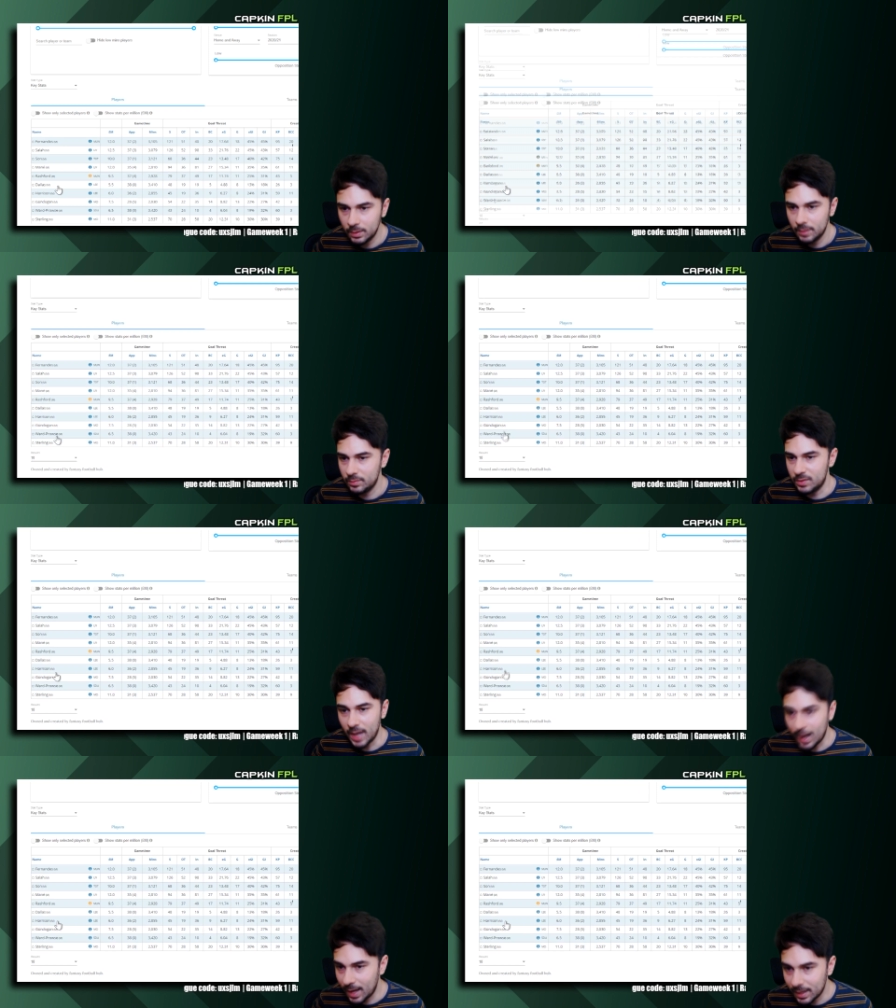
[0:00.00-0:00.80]

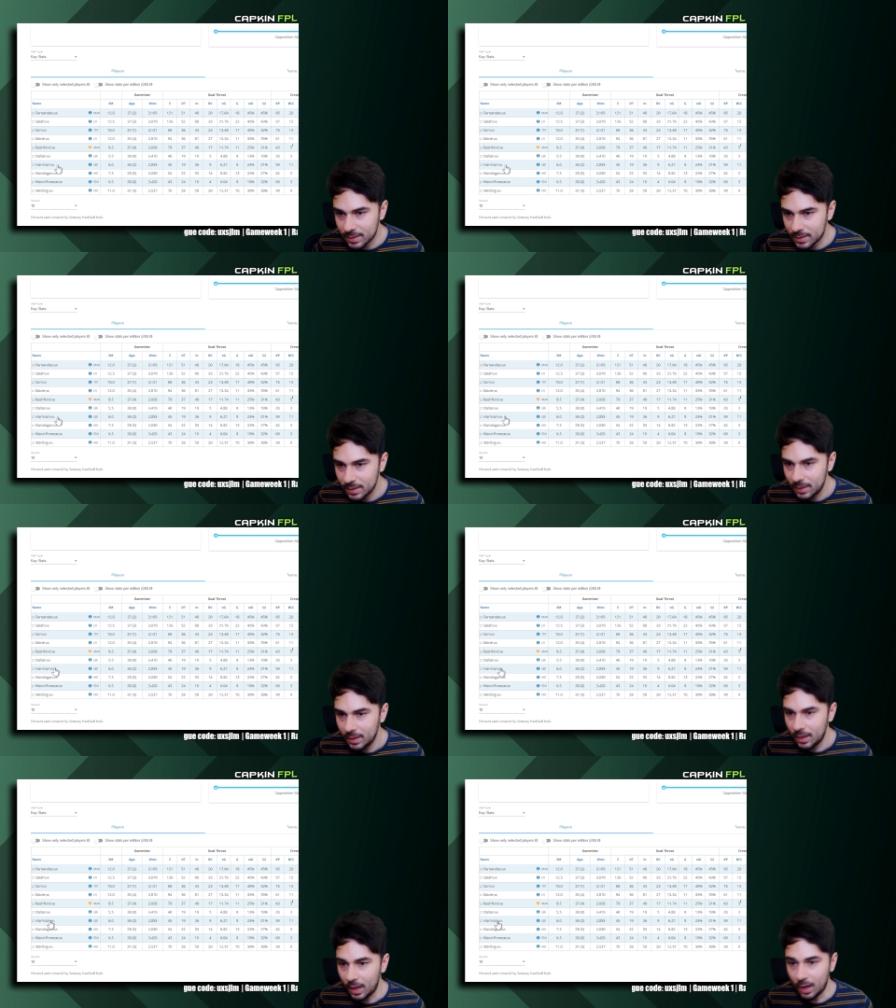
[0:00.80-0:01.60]
Dallas.
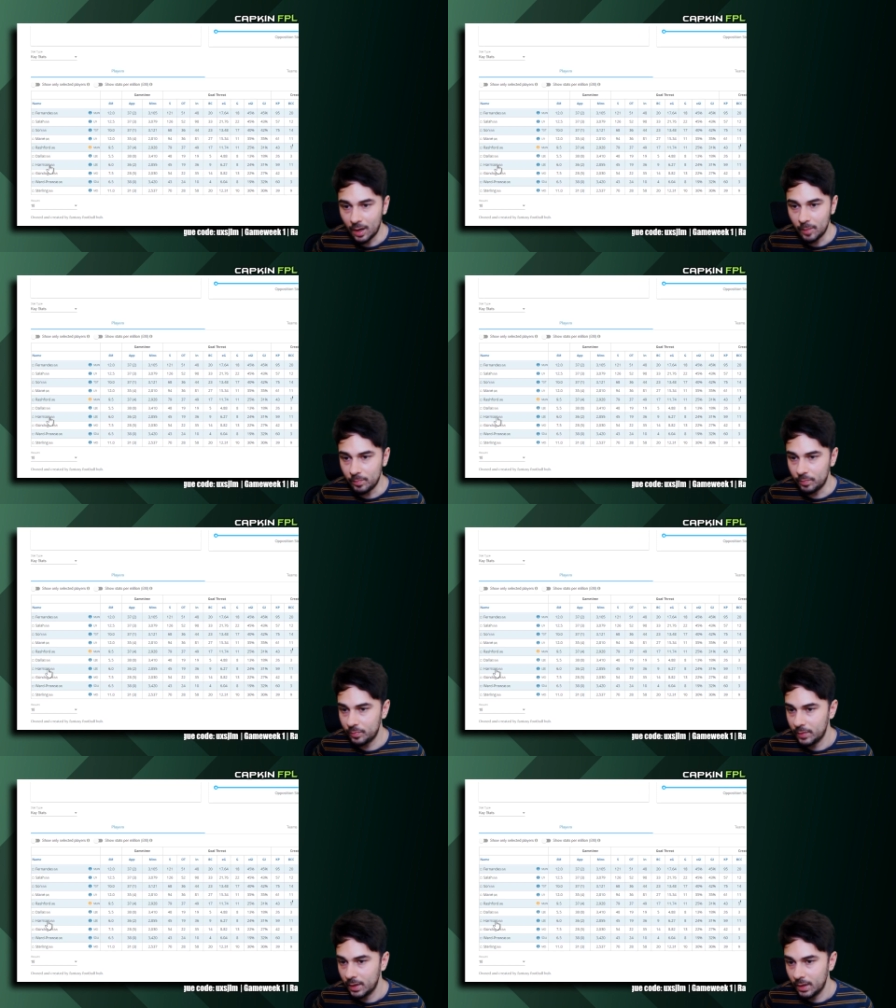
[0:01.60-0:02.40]
Um,
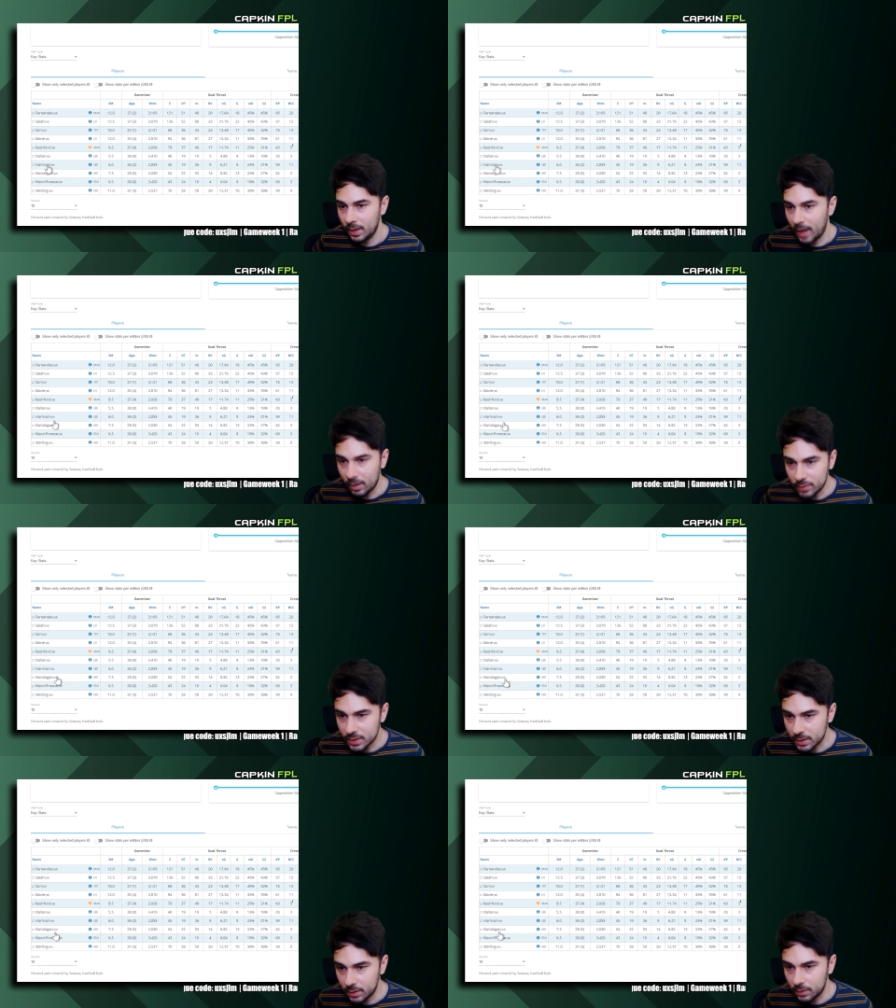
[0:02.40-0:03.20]

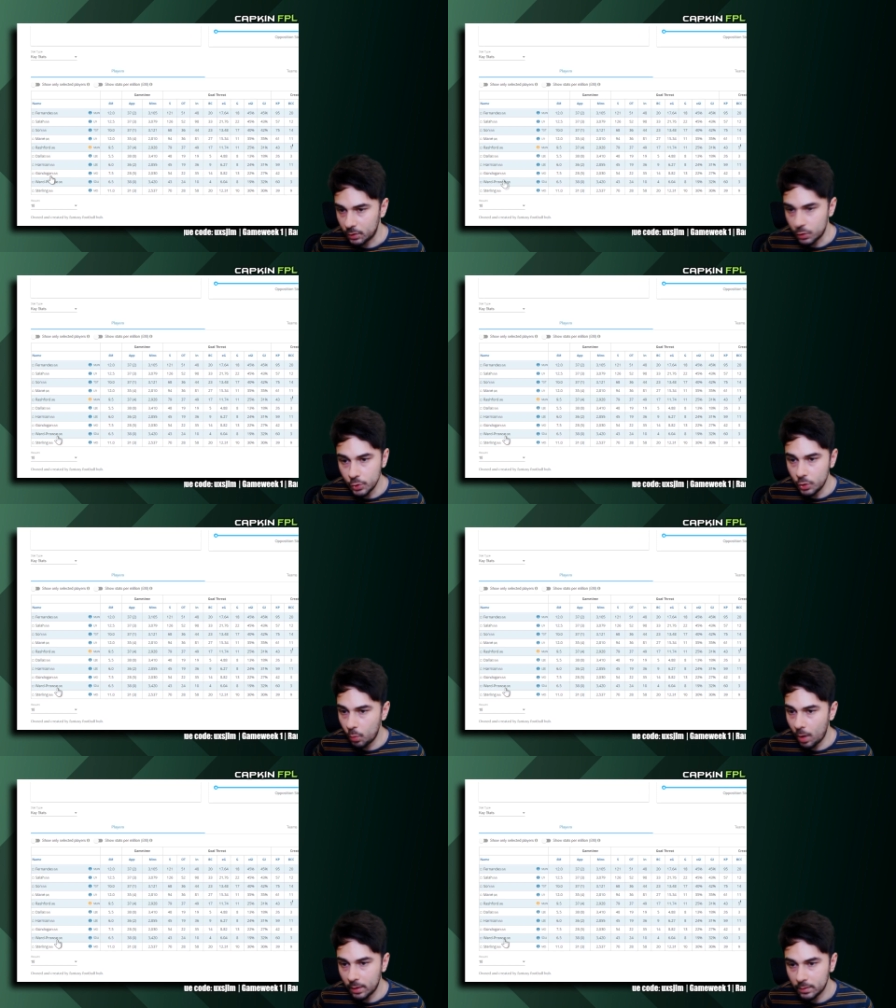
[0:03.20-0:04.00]
Harrison,
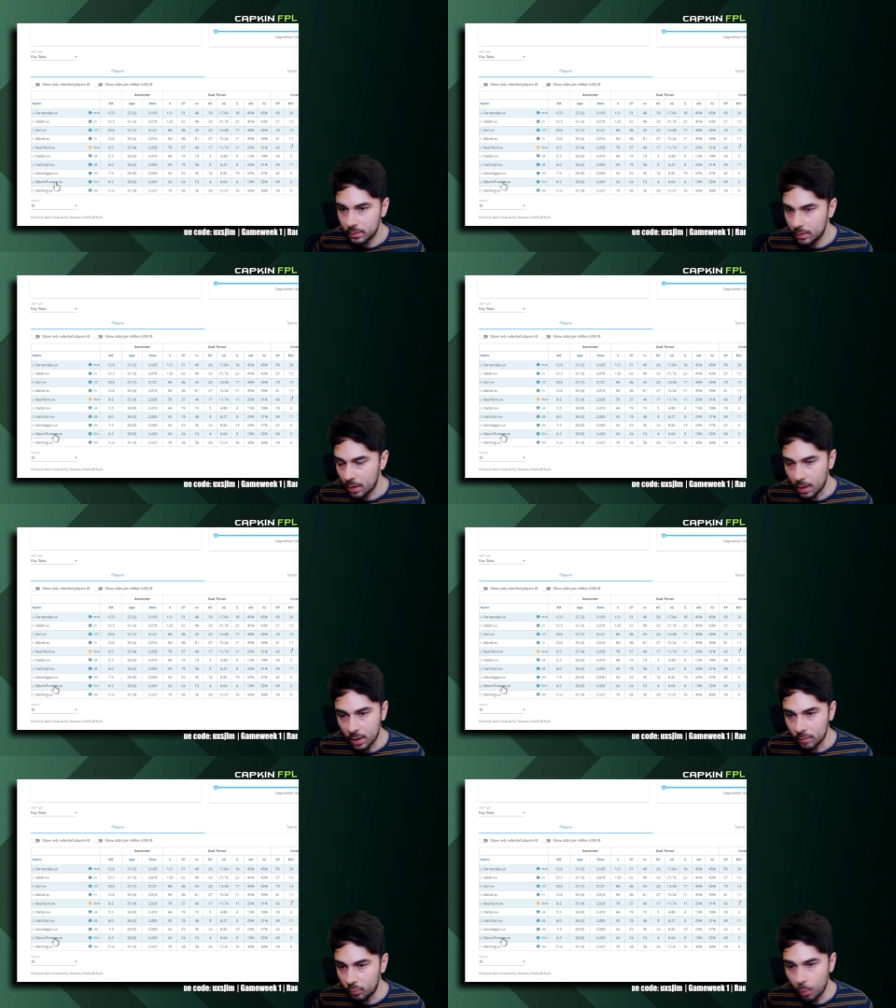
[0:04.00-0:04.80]
Gundogan,
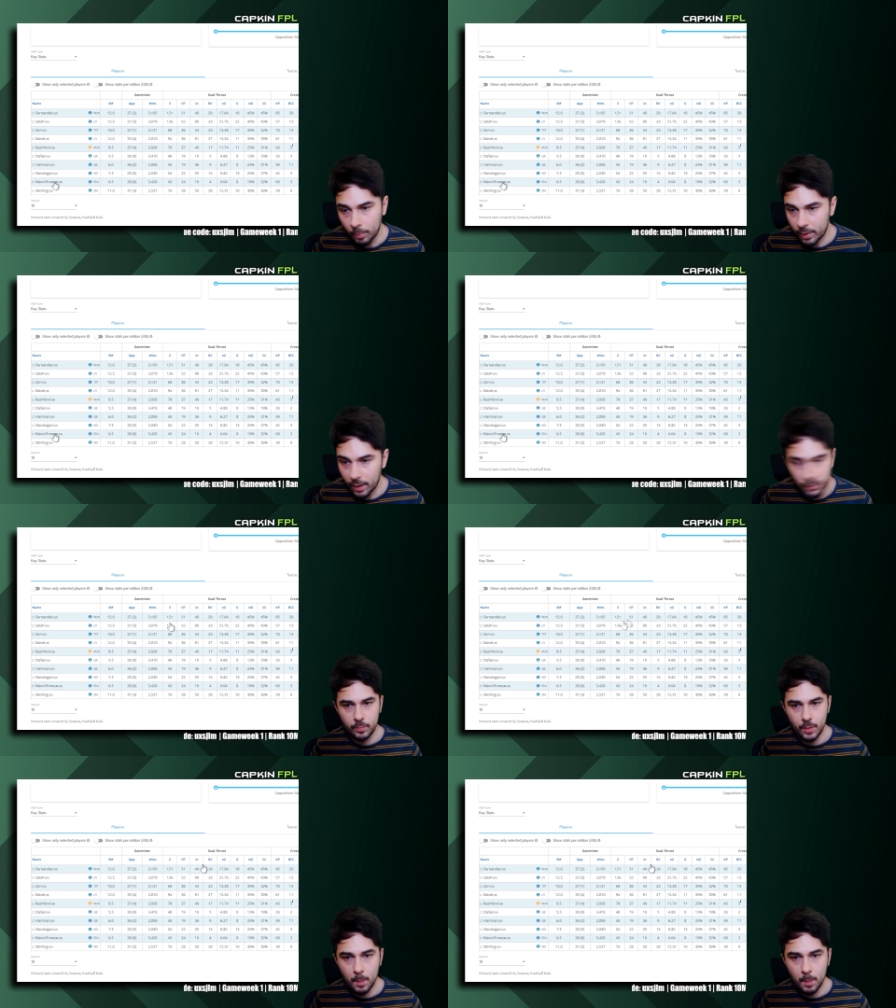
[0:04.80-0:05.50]
um, Ward-Prowse.